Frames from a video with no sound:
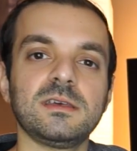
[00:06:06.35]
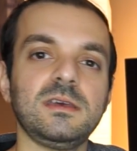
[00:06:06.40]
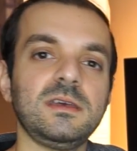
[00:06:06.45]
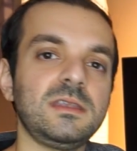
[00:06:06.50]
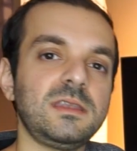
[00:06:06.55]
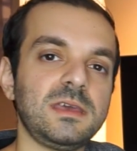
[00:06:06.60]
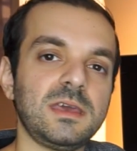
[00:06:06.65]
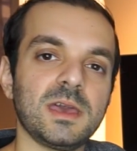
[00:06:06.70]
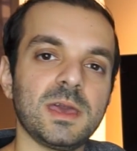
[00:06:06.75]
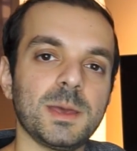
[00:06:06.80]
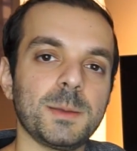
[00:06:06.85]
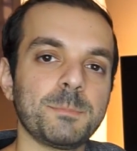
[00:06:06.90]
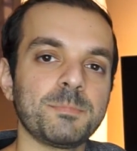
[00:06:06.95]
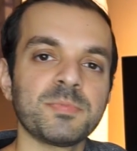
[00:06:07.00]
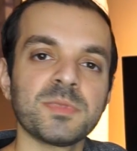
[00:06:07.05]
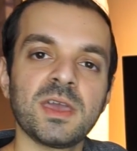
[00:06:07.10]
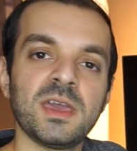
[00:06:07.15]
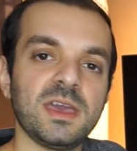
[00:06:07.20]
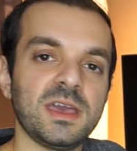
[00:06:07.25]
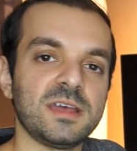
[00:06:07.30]

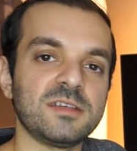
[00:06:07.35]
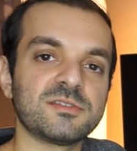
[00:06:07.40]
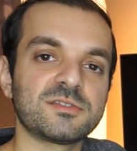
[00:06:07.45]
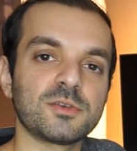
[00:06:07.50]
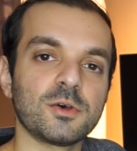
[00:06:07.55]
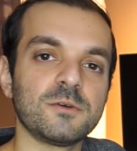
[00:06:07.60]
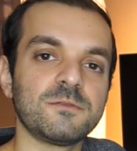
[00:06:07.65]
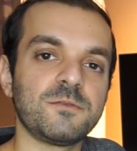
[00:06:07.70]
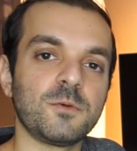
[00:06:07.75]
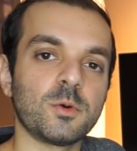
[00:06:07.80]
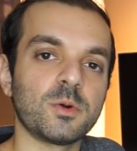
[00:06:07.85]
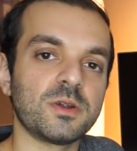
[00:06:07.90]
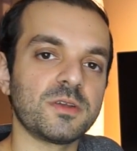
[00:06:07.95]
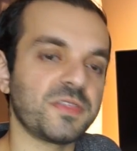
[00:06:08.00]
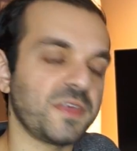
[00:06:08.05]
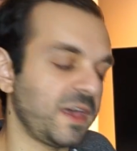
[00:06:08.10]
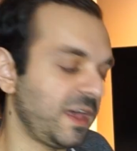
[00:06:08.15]
EDM, and so forth.